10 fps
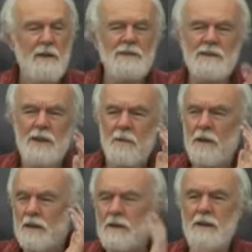is
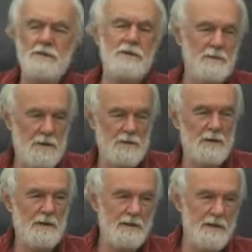nowhere close to what
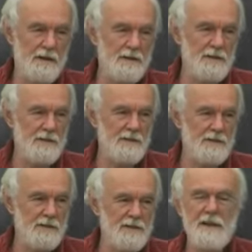went on in the 19th century.